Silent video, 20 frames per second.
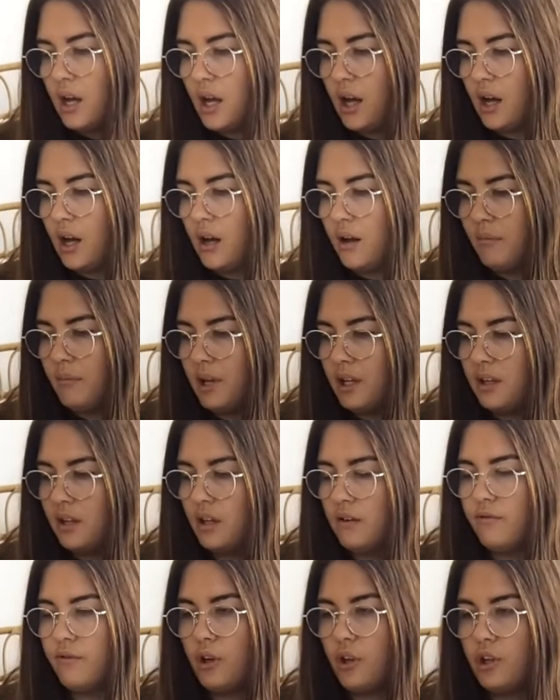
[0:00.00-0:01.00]
And
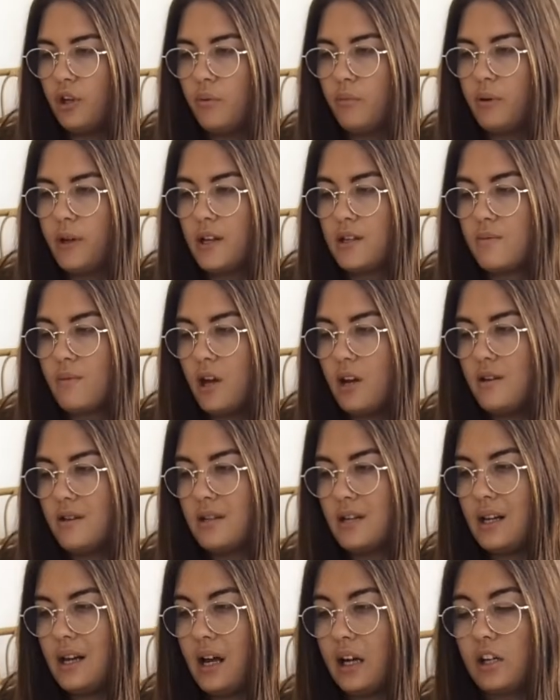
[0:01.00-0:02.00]
then volume plus
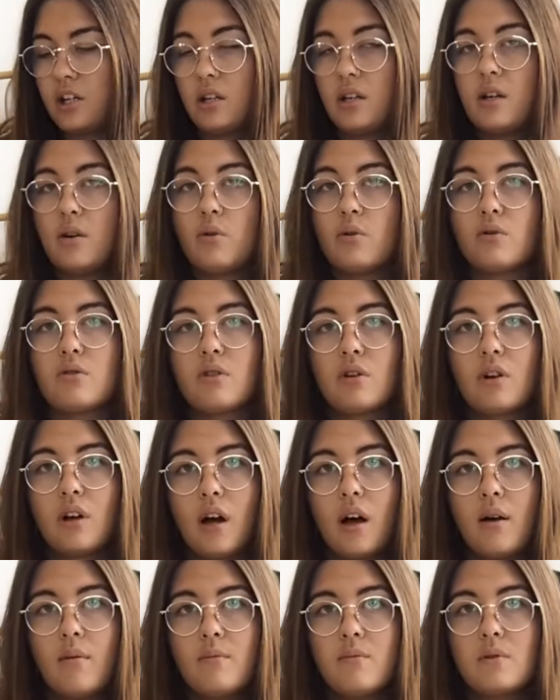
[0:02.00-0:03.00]
minus. It actually also
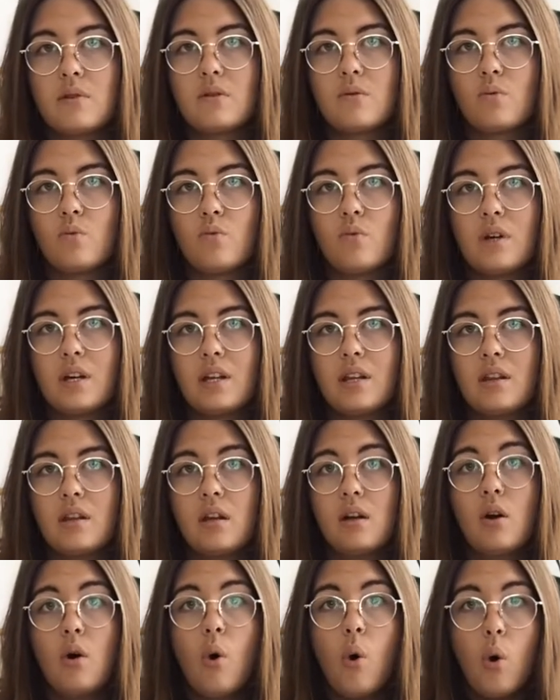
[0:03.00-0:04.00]
comes with
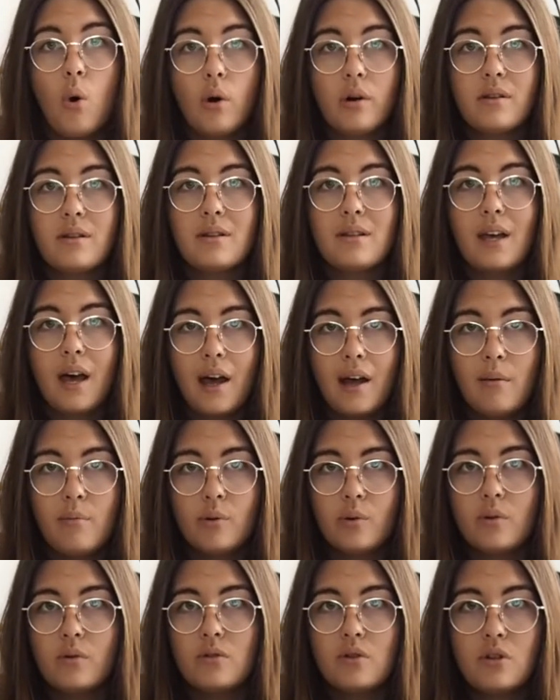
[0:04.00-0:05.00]
an aux
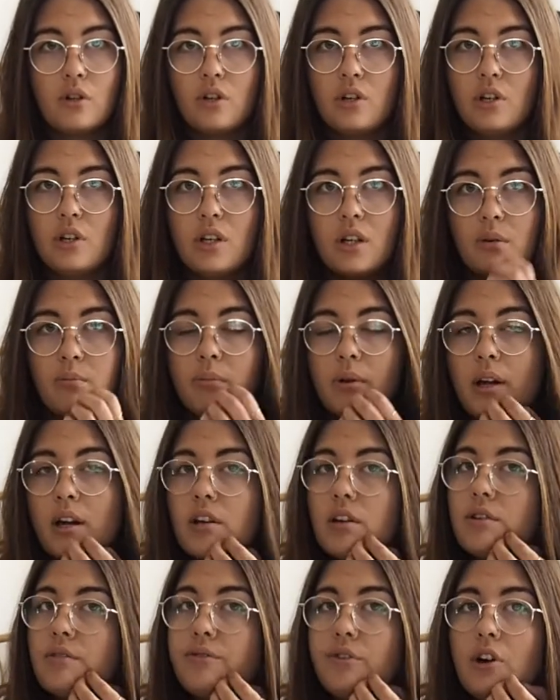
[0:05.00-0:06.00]
cable, so you can
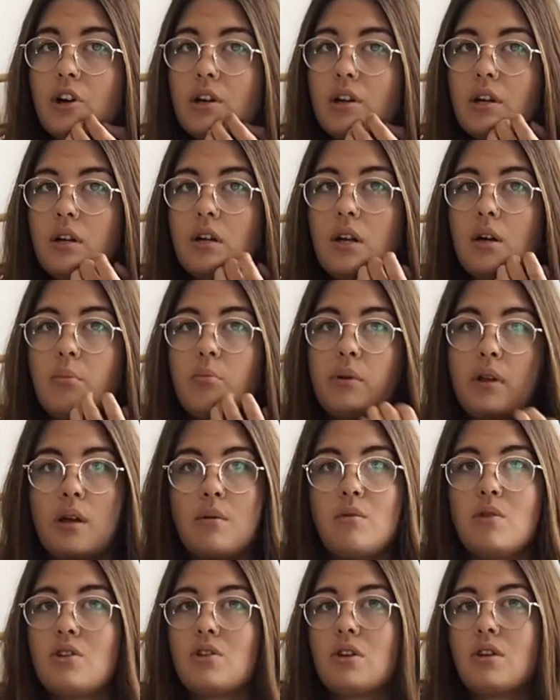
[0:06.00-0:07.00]
plug your phone in and
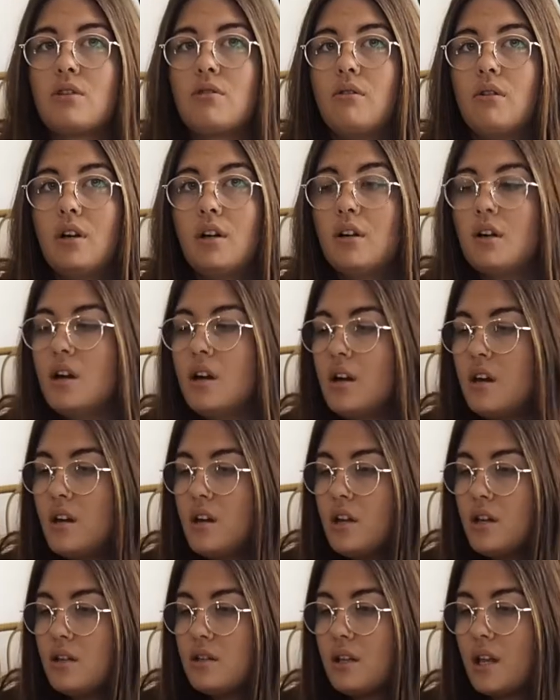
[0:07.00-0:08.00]
play music through it.
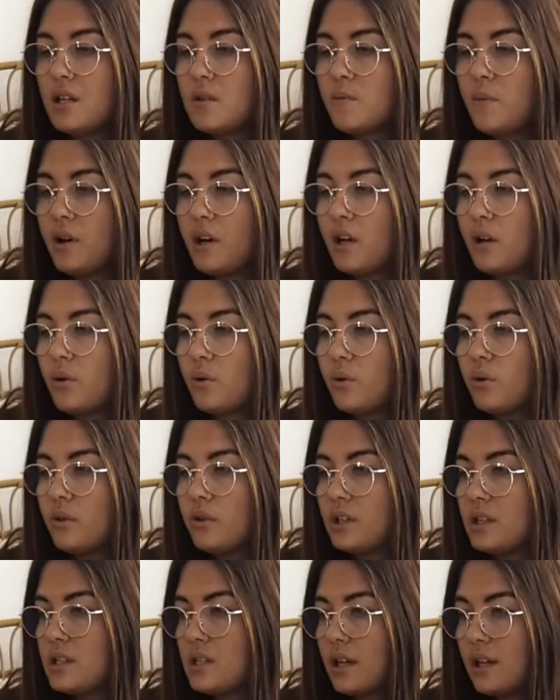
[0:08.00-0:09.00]
So that's pretty
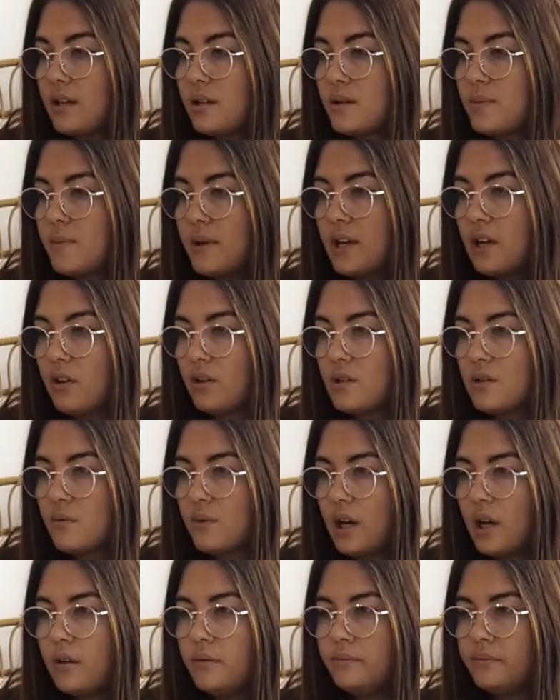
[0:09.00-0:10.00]
cool. It's like a speaker as
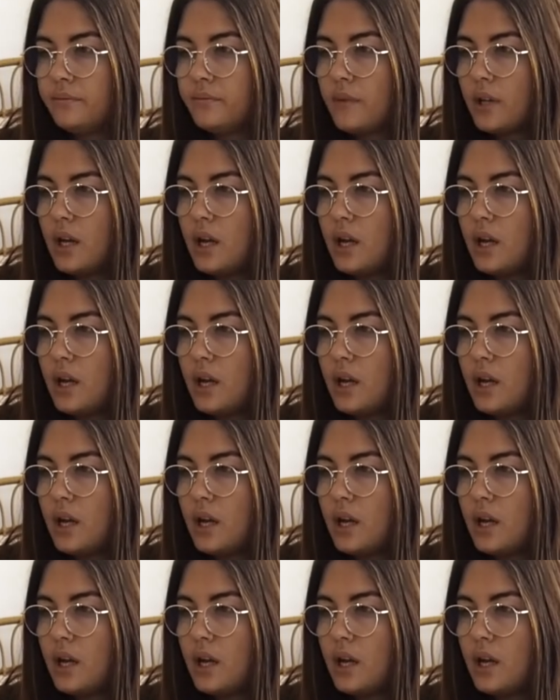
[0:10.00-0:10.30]
well.